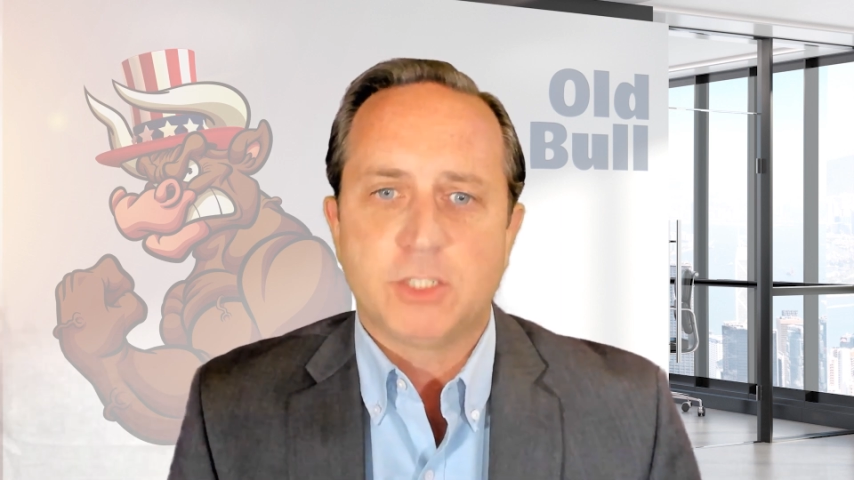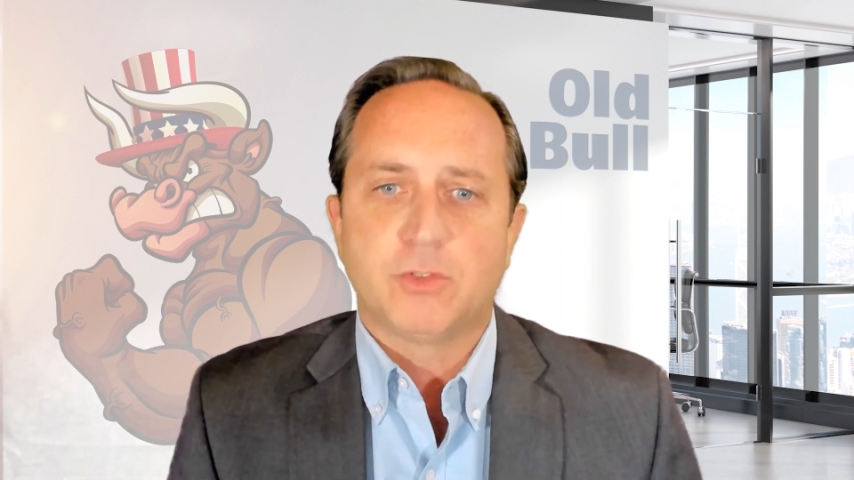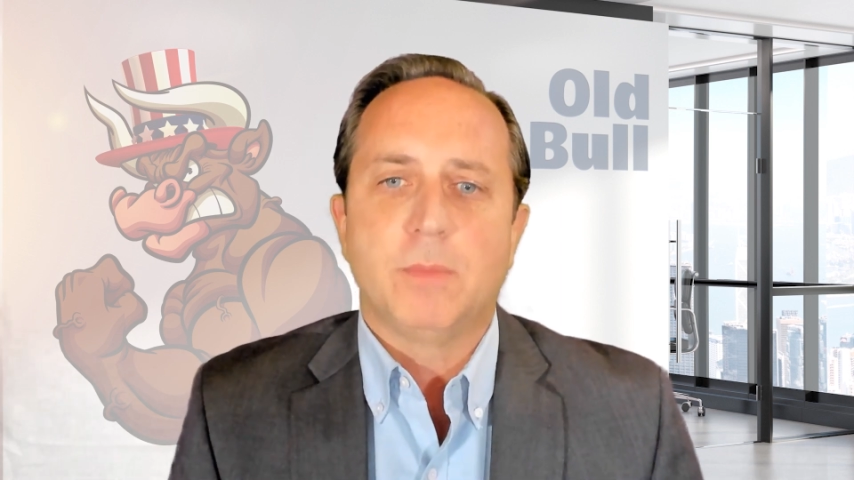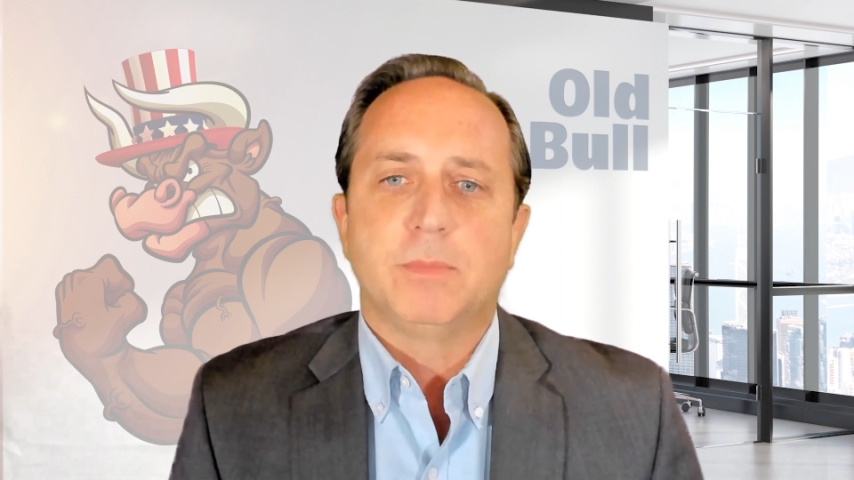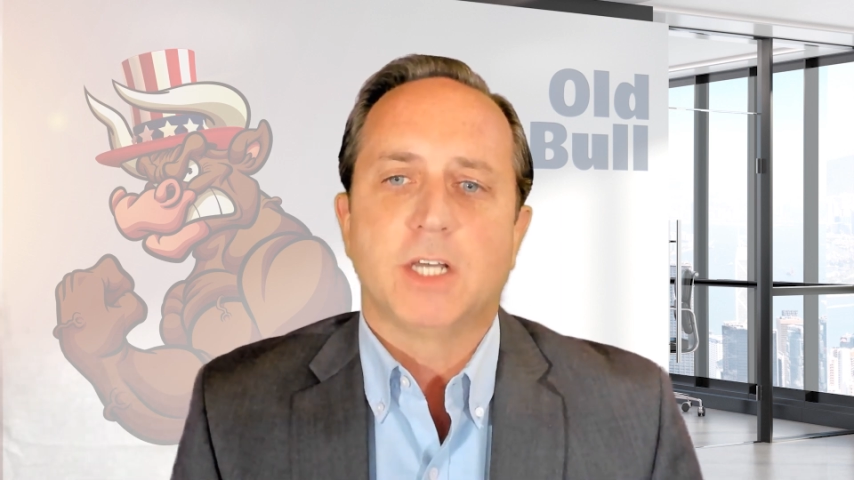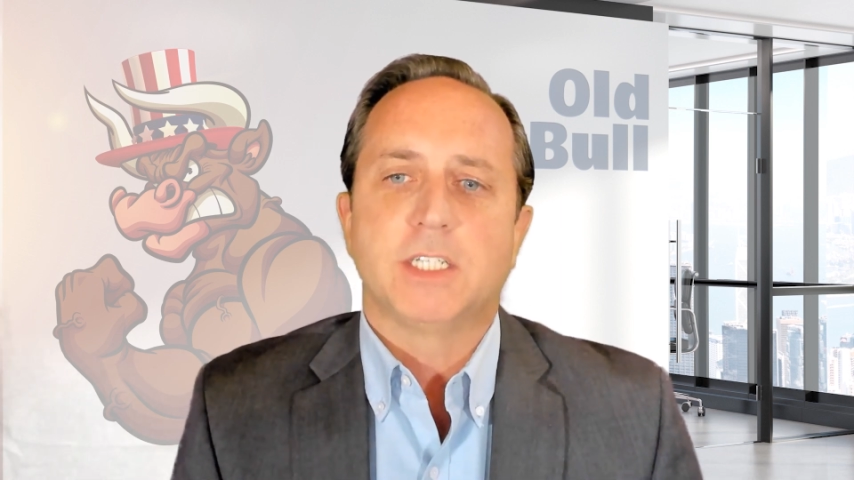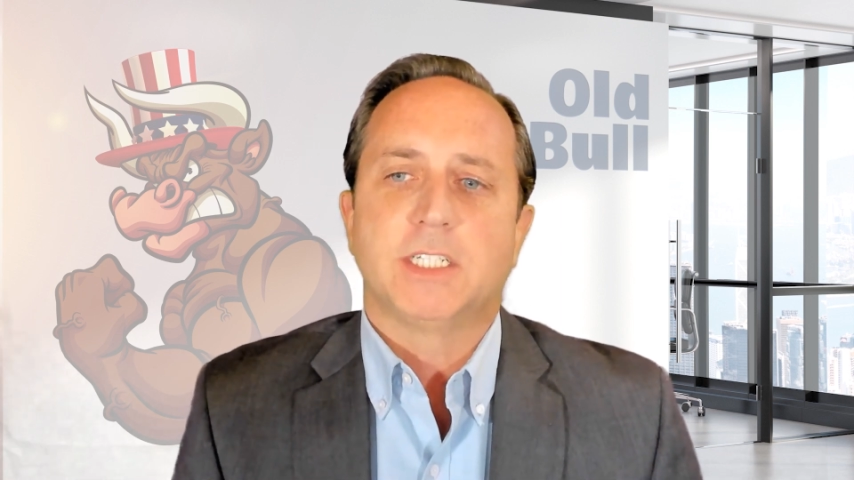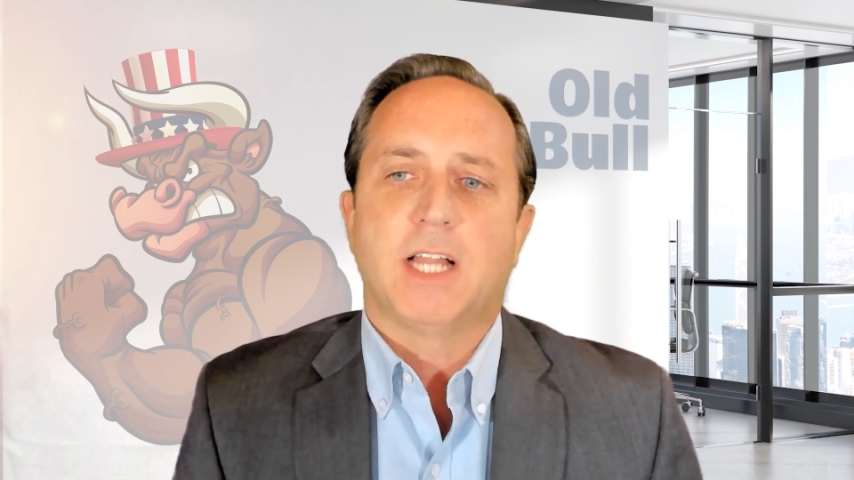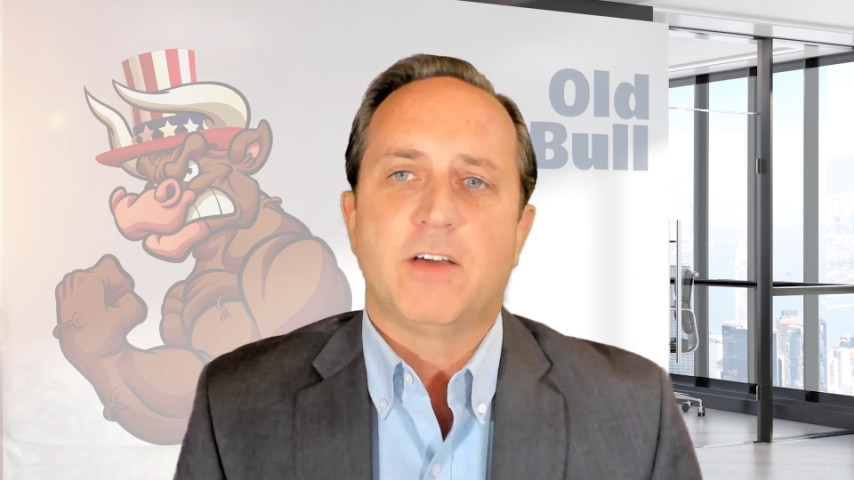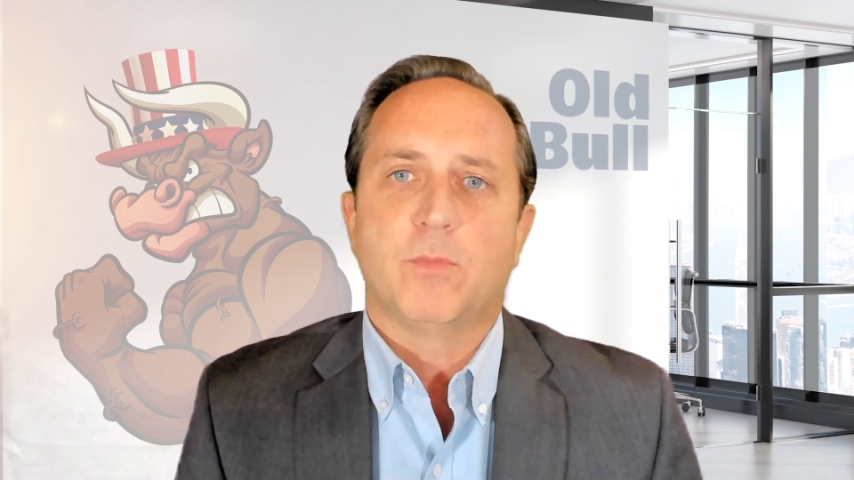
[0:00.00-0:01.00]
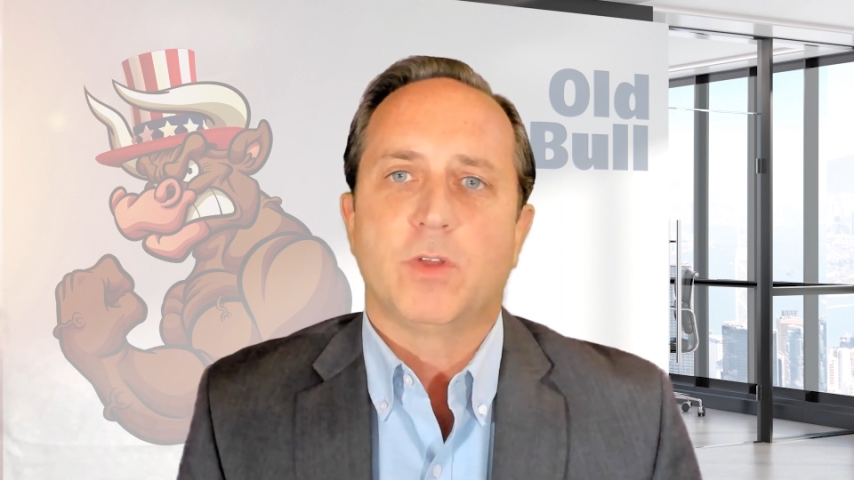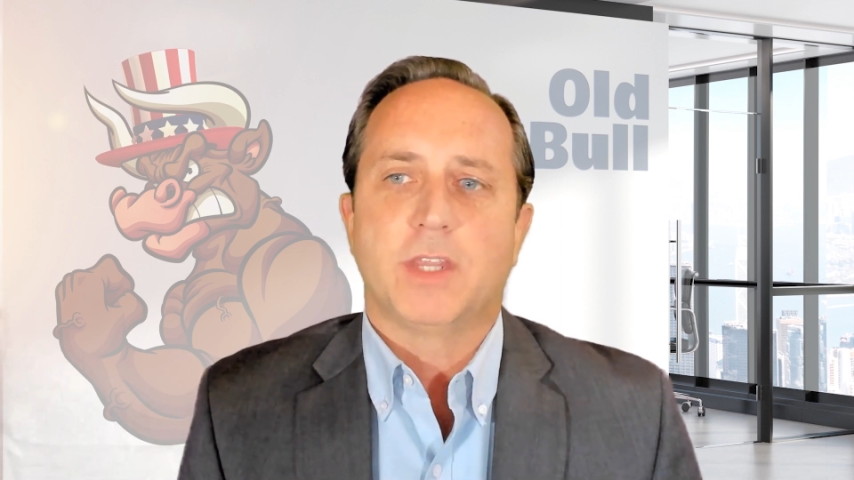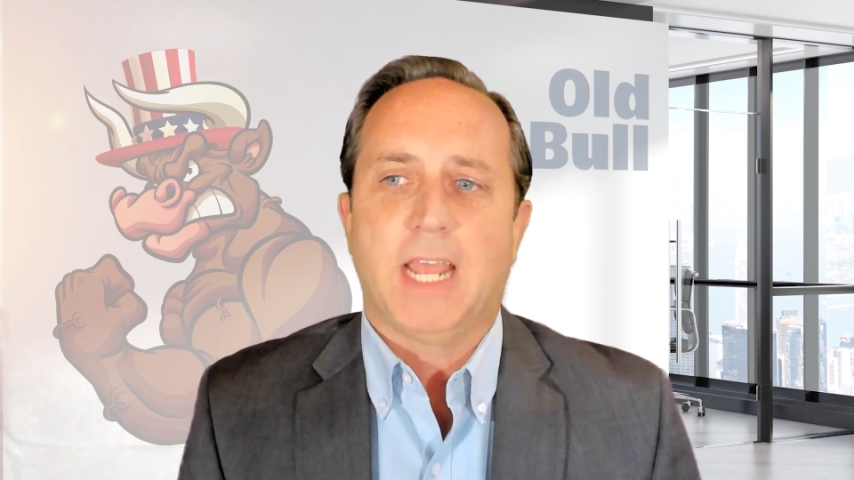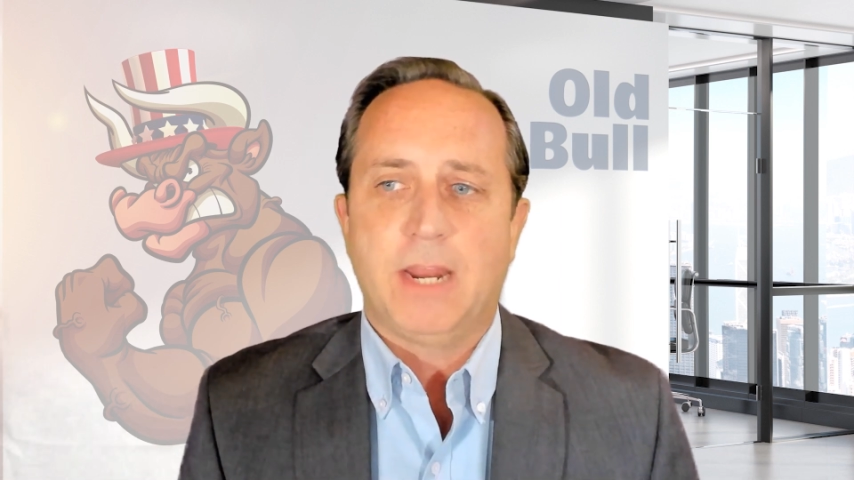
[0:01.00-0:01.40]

and Trump does still have more than